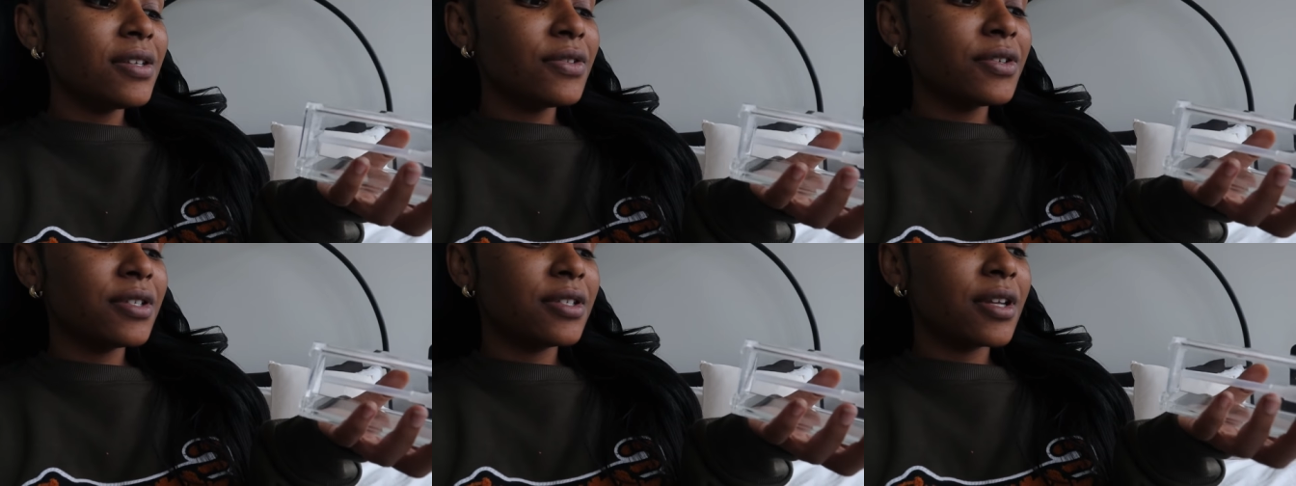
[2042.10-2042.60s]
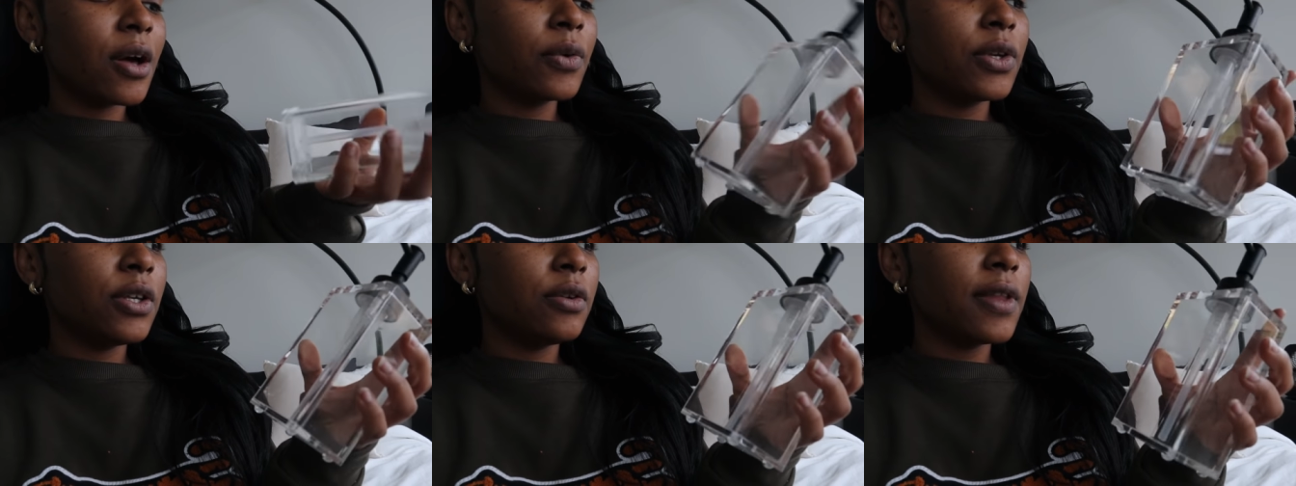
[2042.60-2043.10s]
These are so
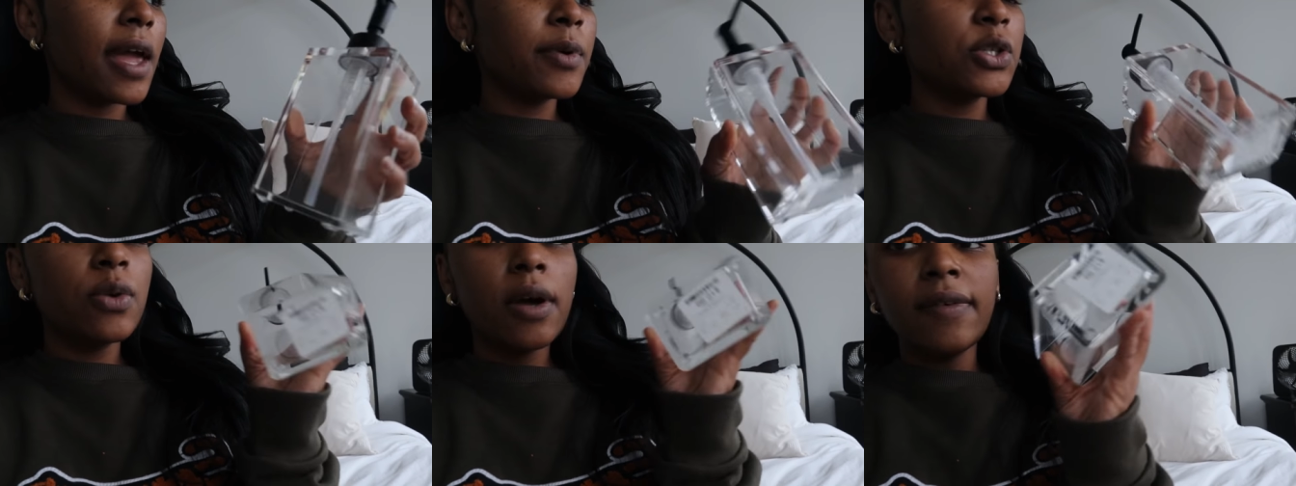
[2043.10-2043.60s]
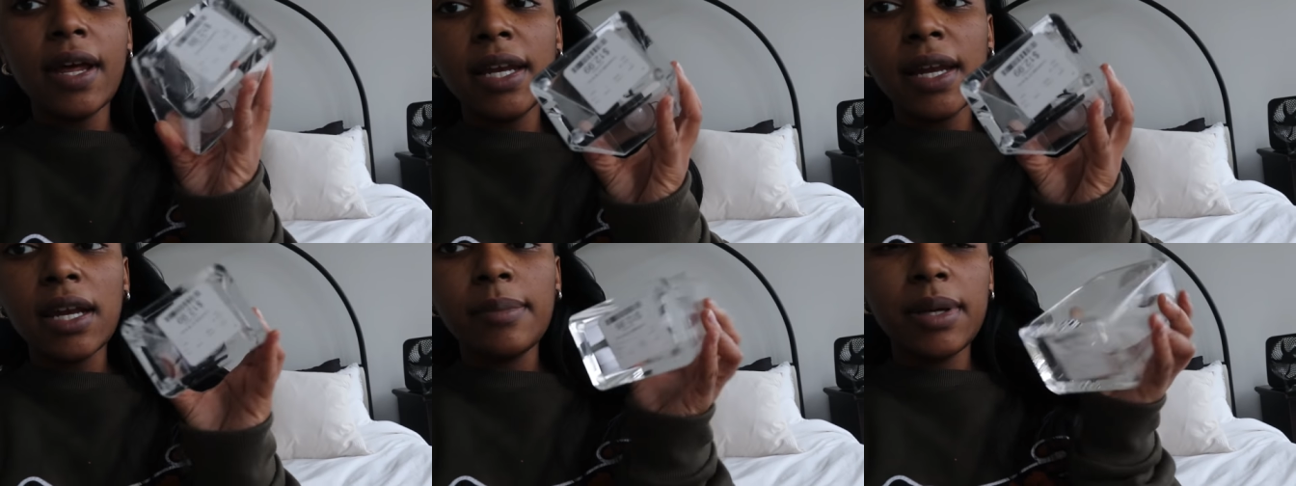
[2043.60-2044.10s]
cute. They were twelve
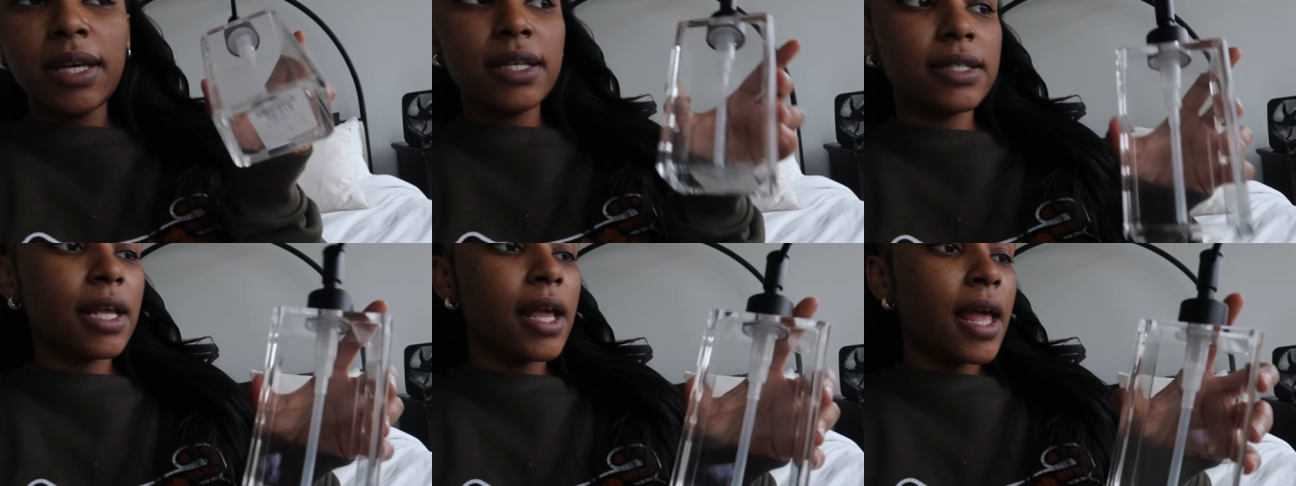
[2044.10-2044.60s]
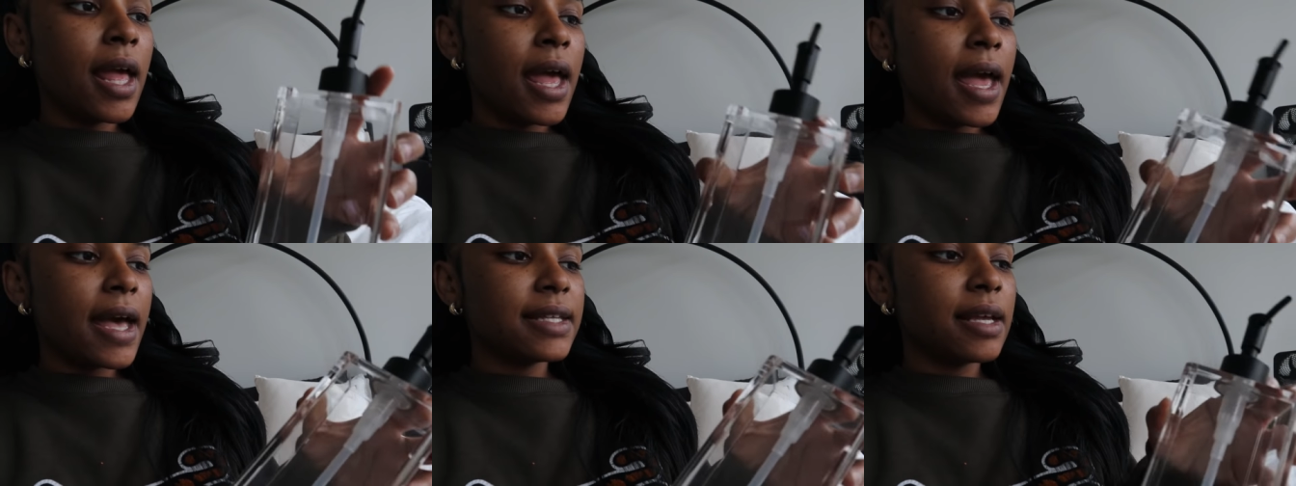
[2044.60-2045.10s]
ninety-nine a piece.
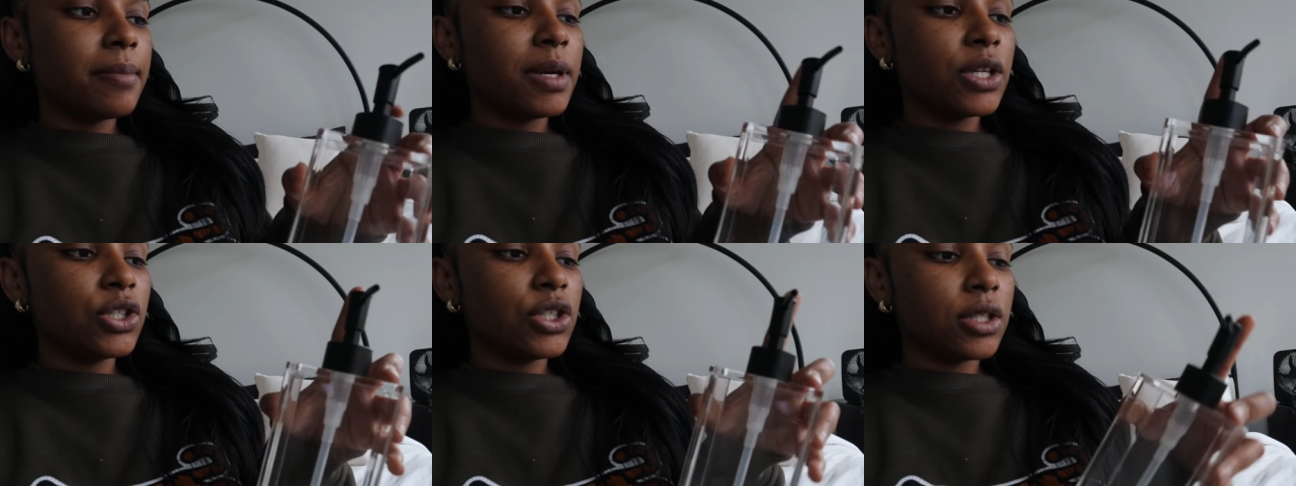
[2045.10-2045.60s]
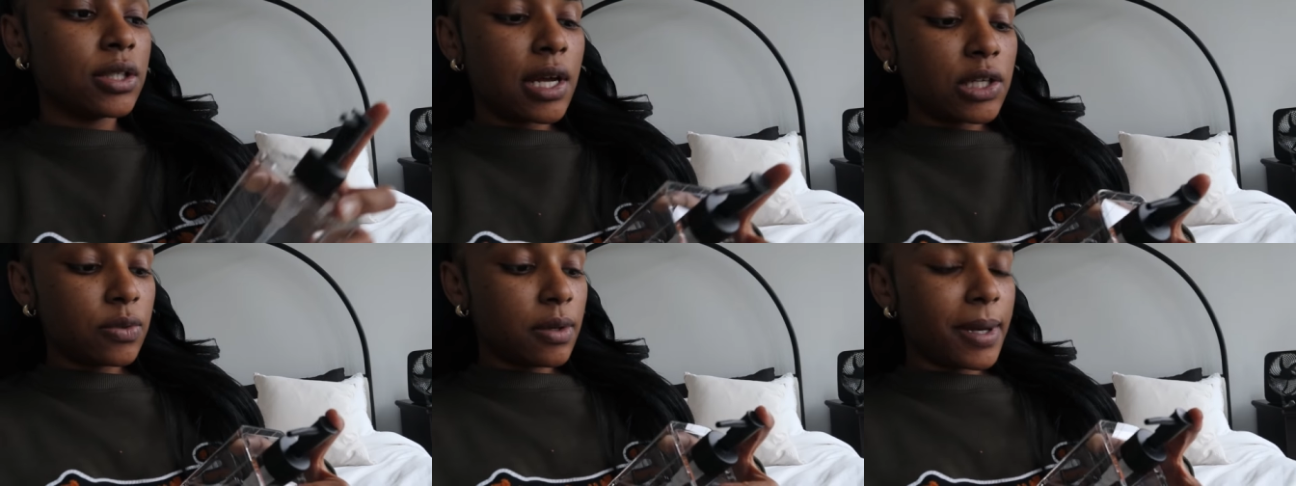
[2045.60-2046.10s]
As I mentioned, I
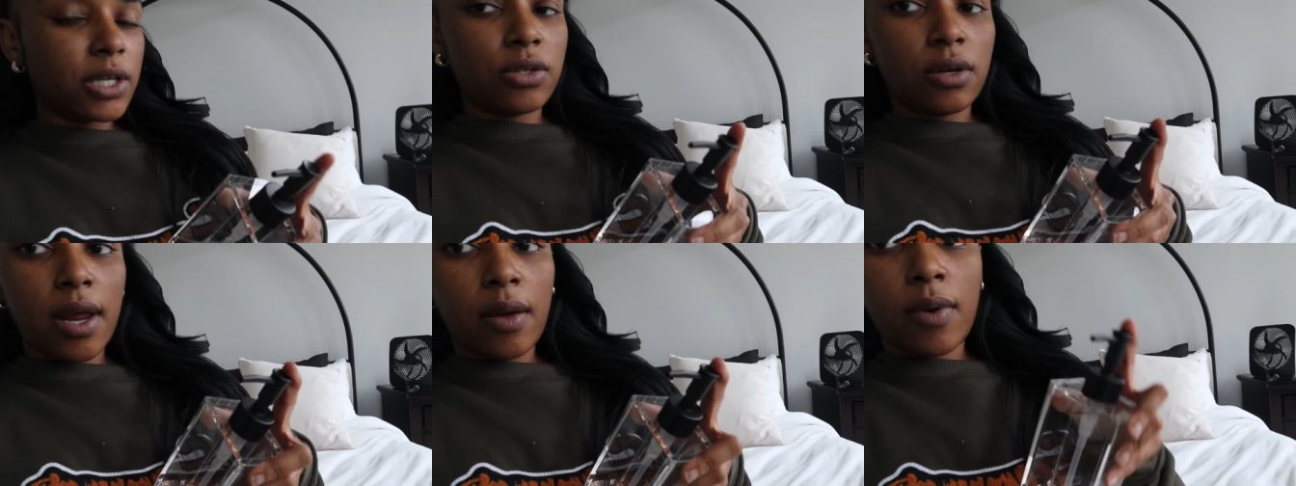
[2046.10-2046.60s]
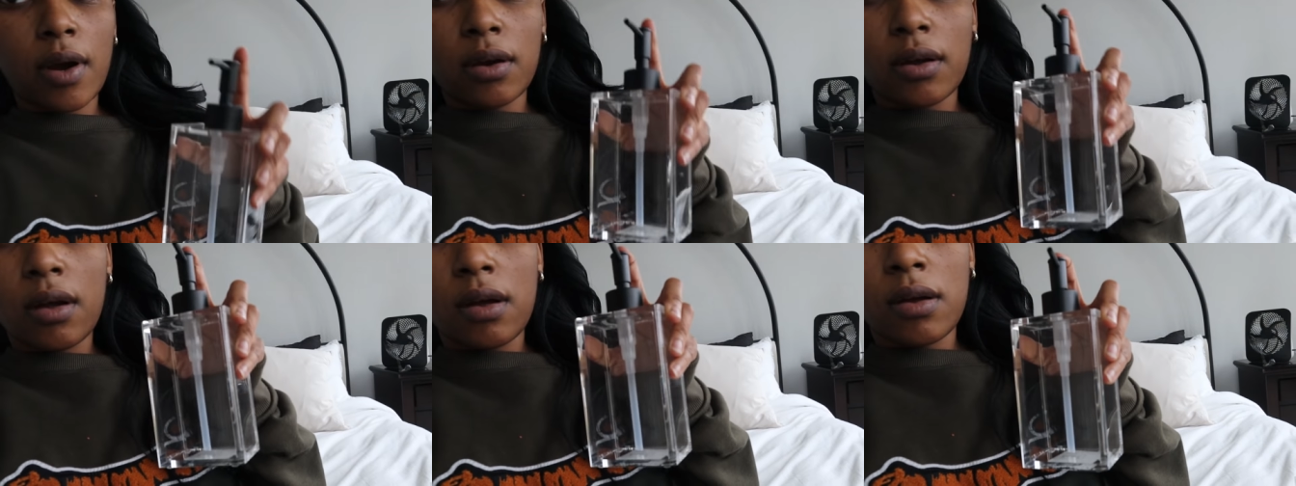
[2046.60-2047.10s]
just want to make sure they
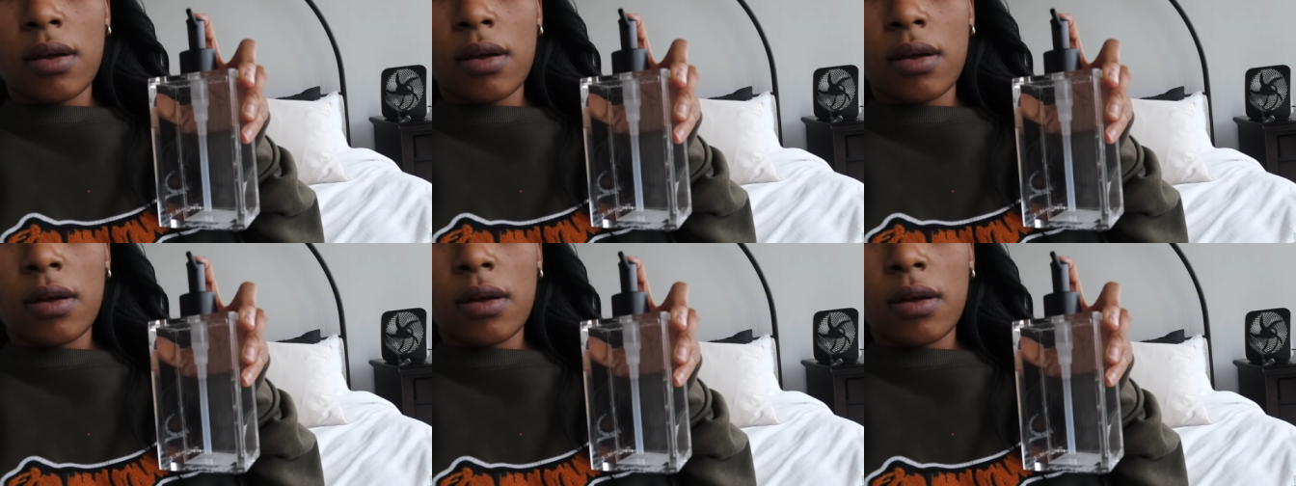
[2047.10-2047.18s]
work.